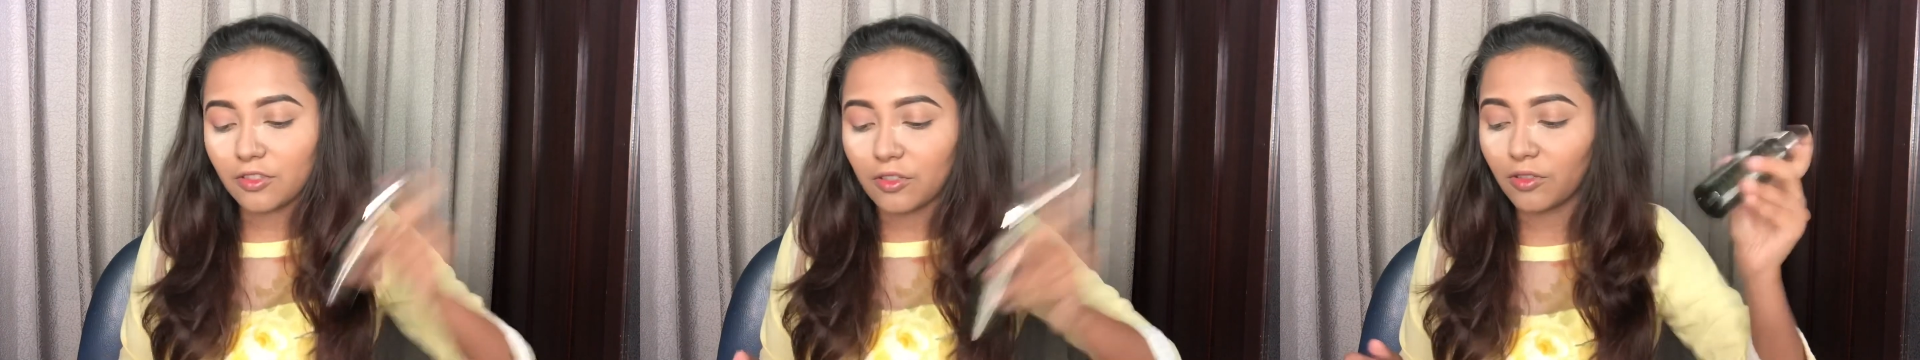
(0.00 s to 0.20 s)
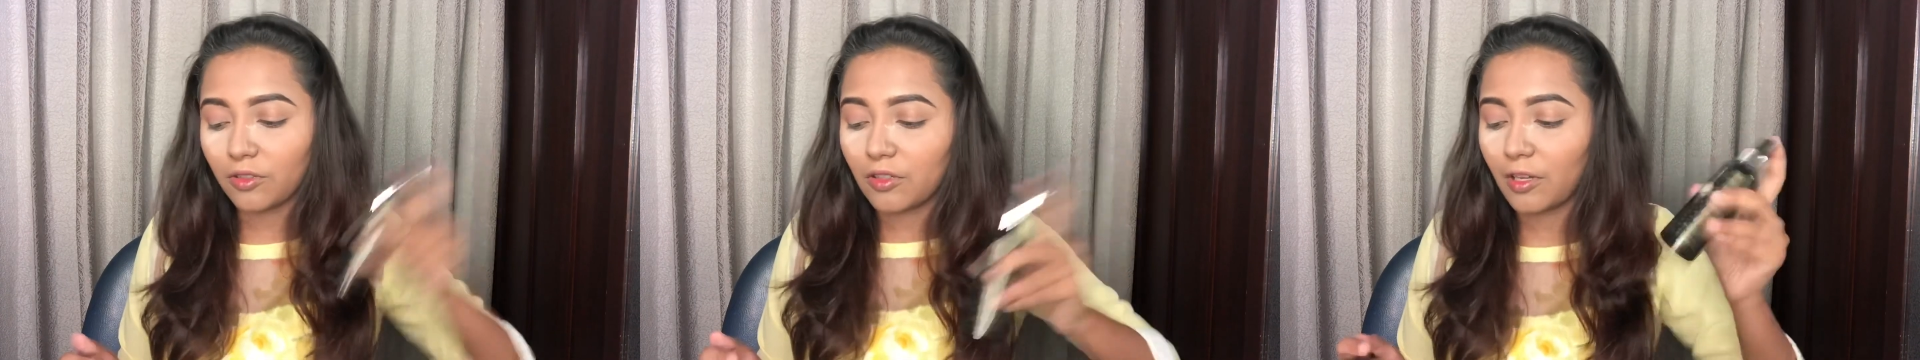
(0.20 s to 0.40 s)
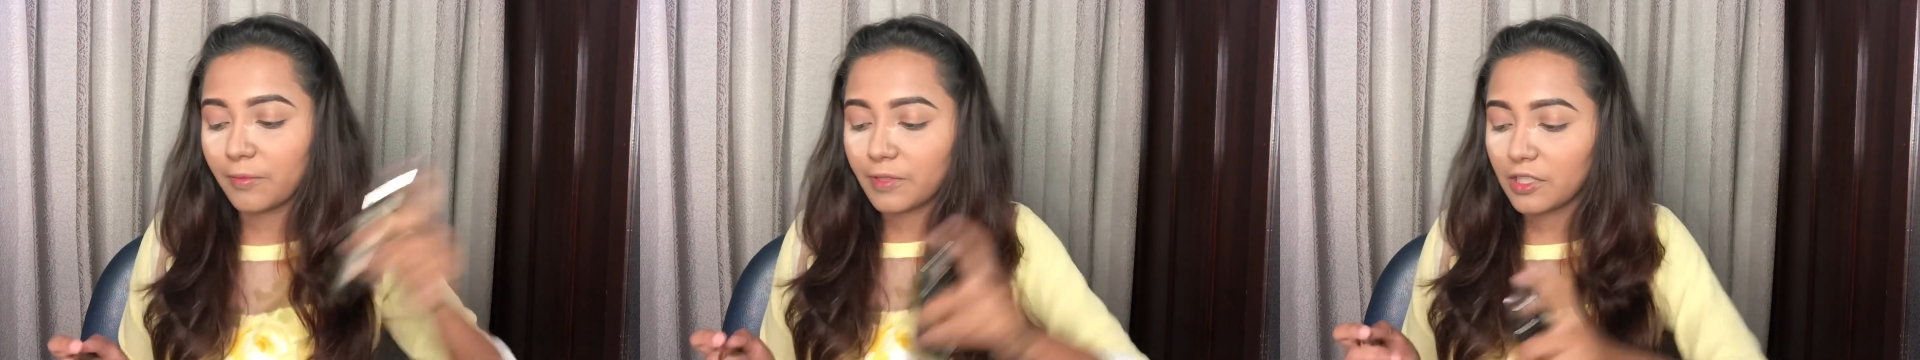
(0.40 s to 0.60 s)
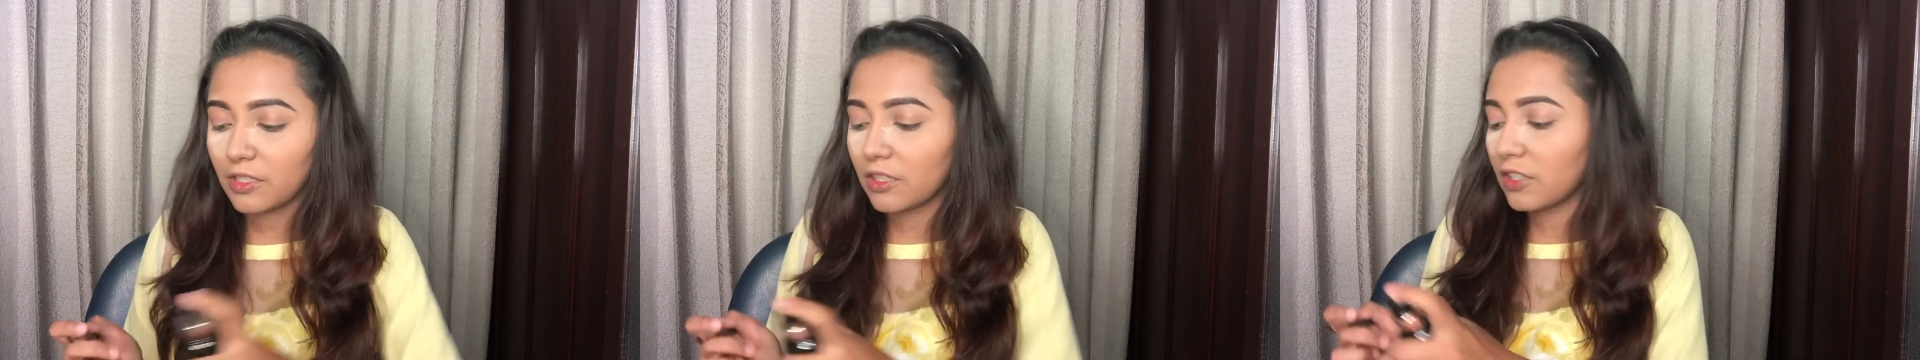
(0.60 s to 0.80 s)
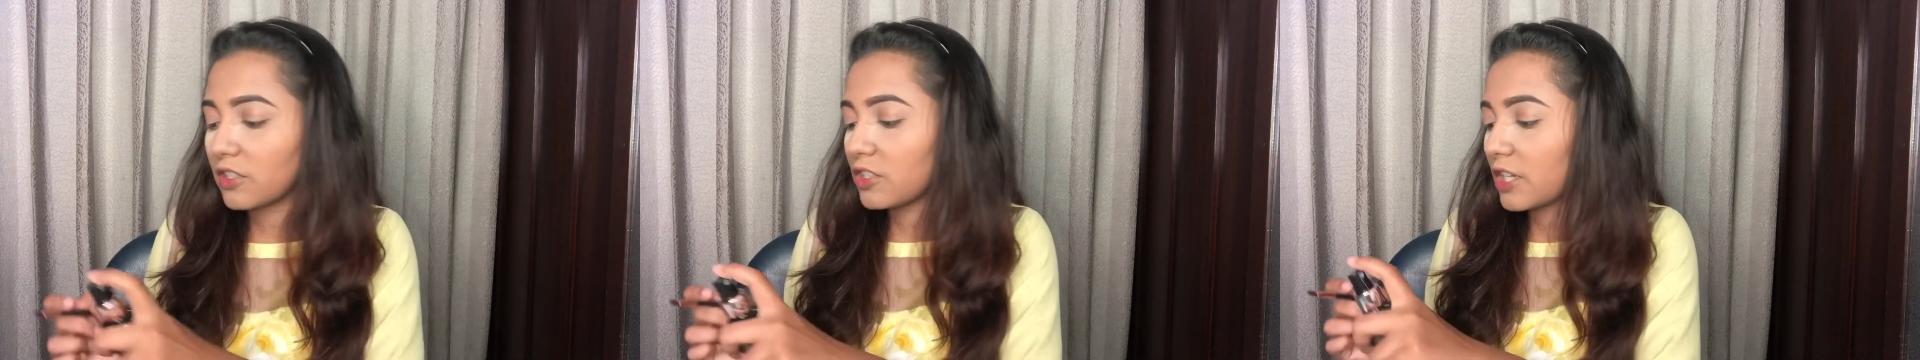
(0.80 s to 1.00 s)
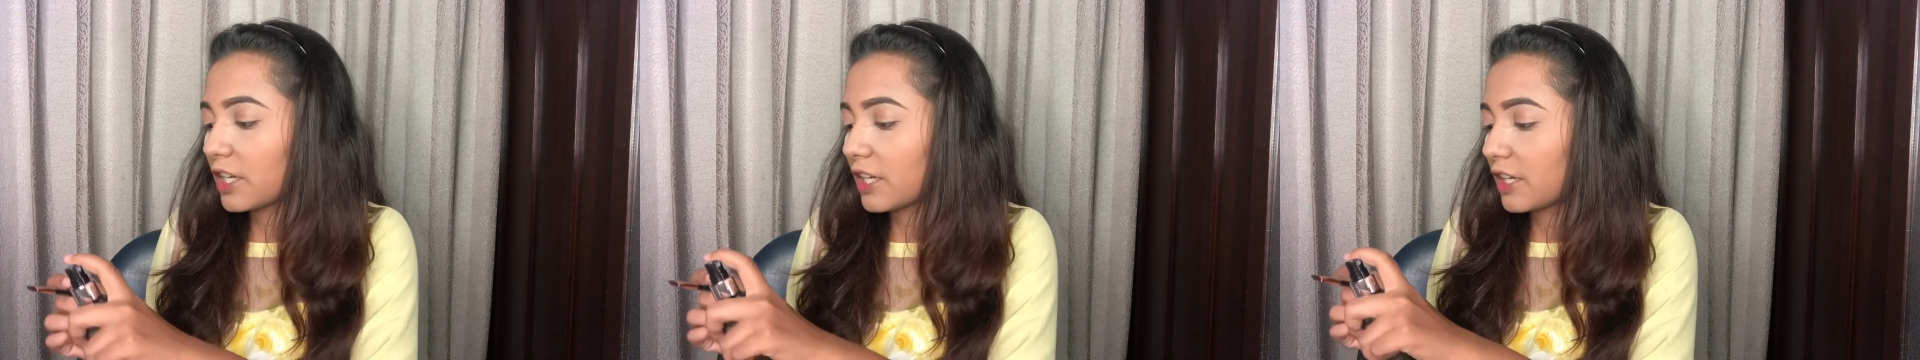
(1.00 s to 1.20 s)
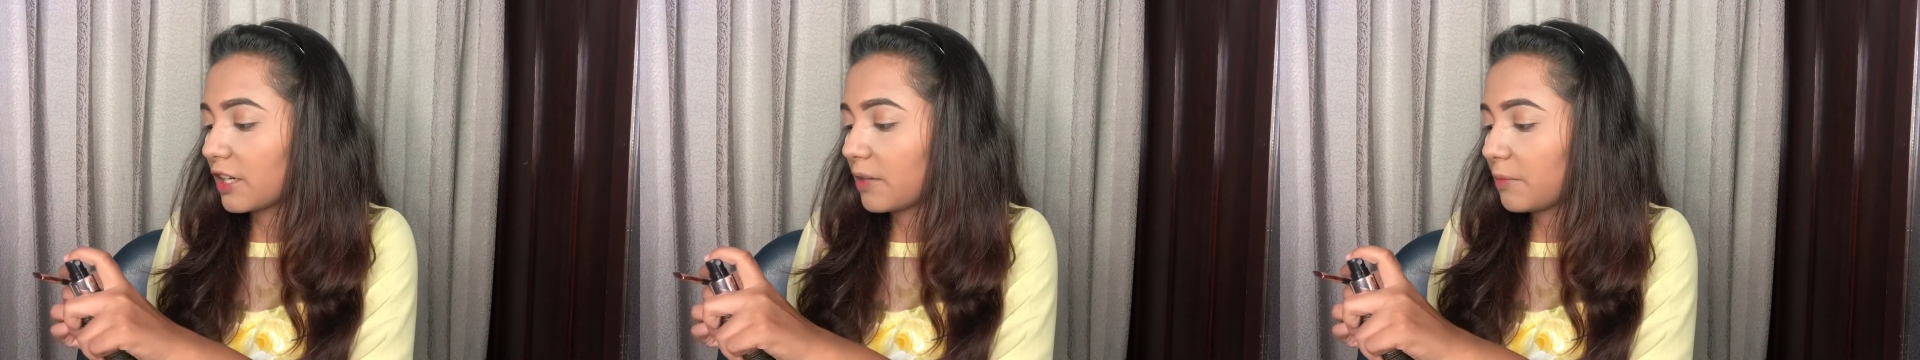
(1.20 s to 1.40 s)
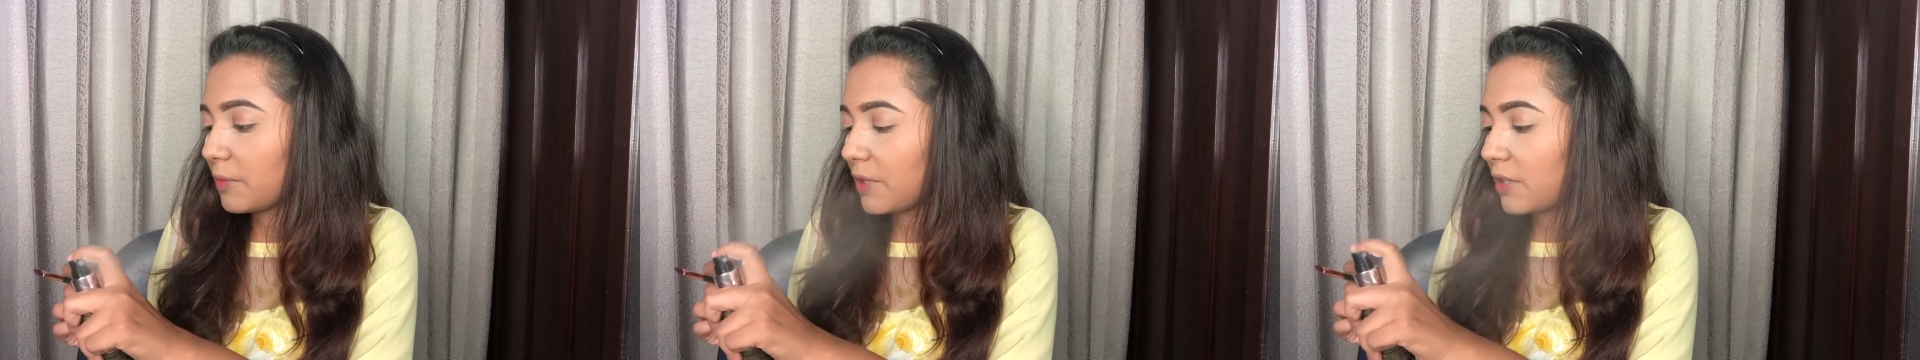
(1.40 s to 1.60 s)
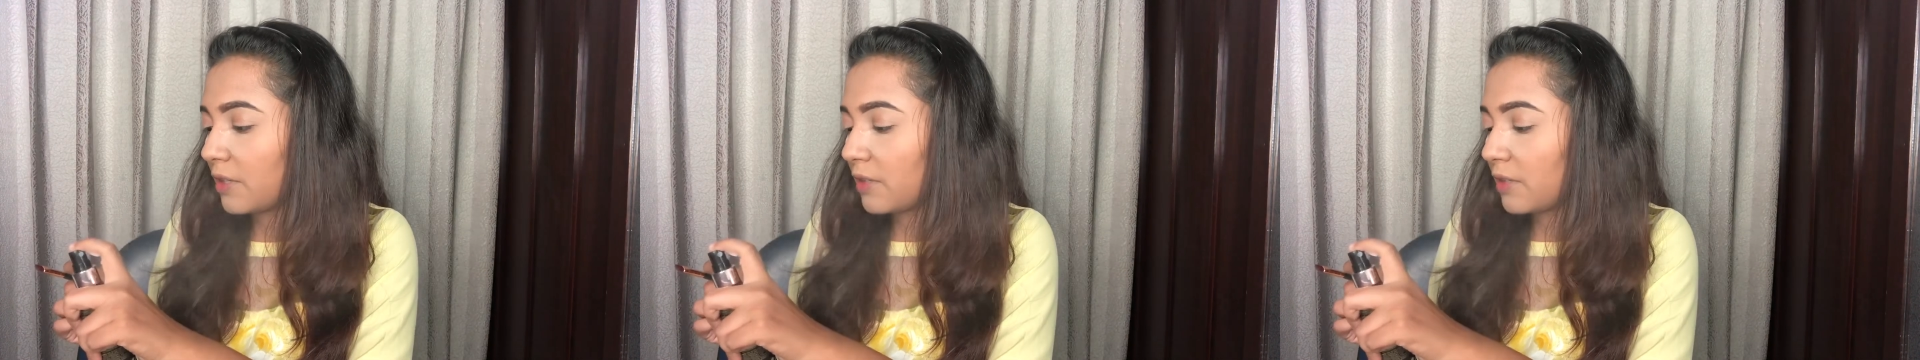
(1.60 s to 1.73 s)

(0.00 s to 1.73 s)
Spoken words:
so I'm just going to shake it up.